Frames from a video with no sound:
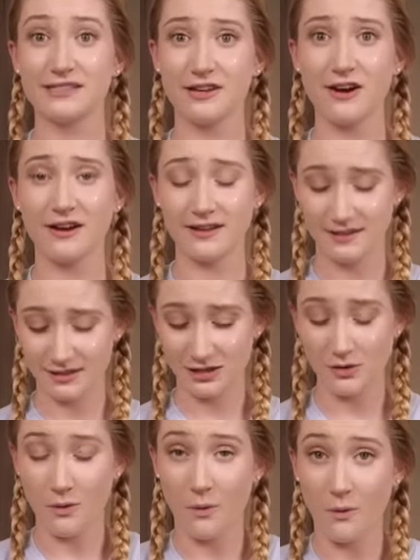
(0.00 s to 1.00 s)
on the
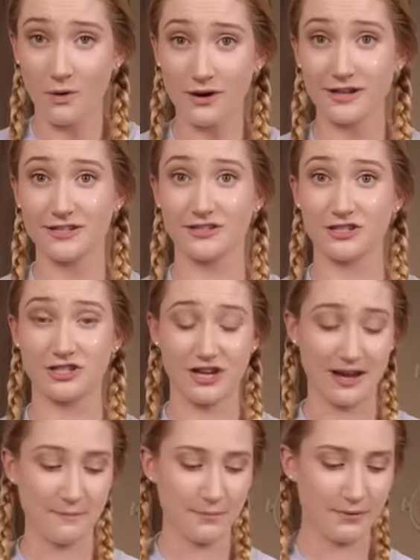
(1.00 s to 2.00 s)
orange
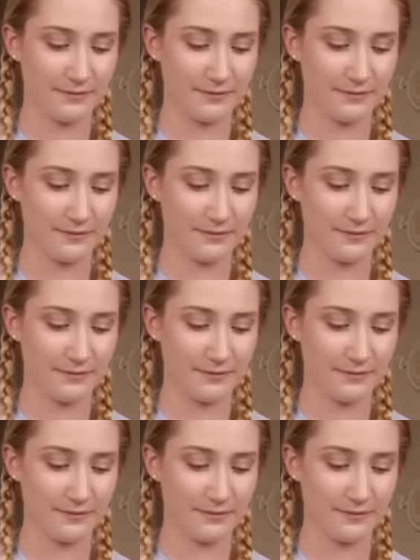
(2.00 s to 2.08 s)
shape.